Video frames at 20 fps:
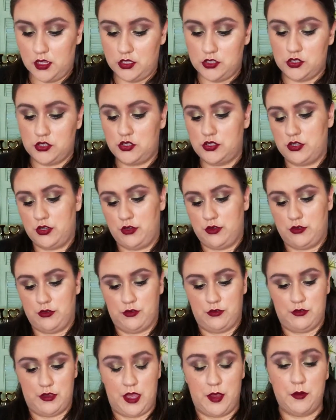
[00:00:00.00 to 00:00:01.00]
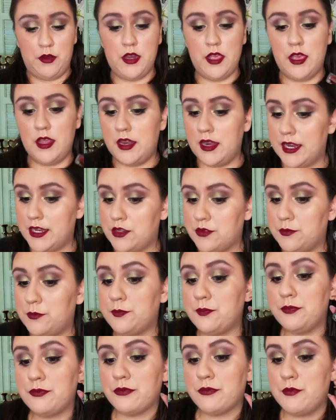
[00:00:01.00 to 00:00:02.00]
So I went ahead and I
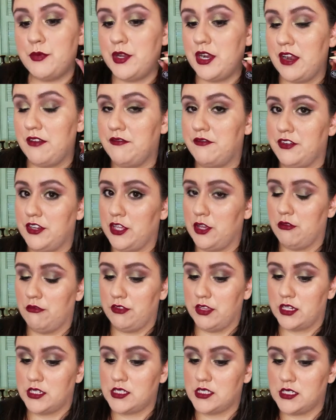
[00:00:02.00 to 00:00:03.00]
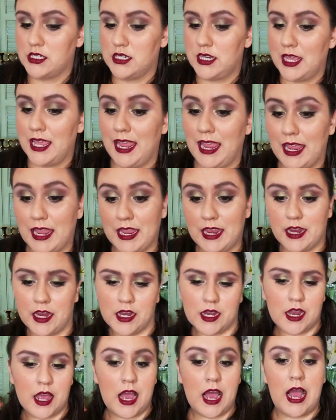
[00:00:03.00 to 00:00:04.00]
put on Video Vixen,
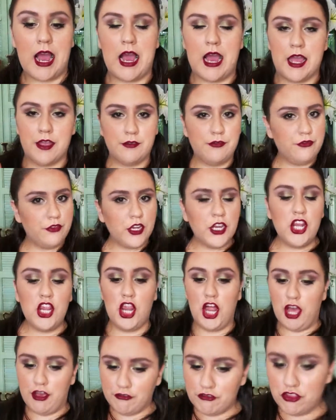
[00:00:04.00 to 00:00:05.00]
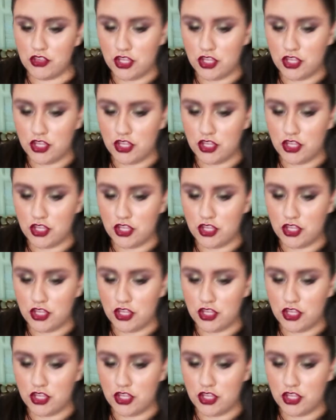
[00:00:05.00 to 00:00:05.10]
and I freaking love